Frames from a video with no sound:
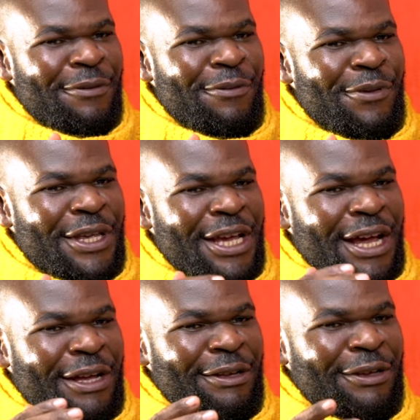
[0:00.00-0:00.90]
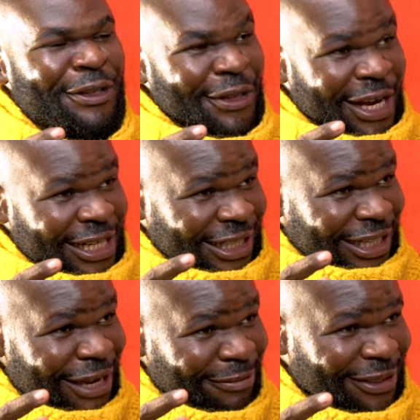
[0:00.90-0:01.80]
we uh, there is a
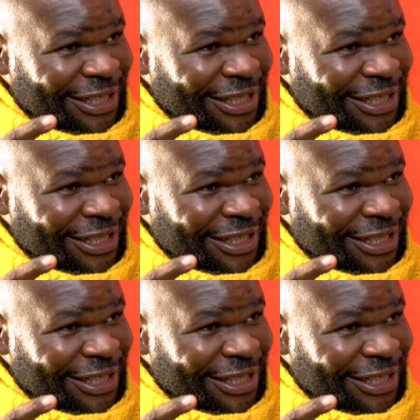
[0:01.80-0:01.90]
time you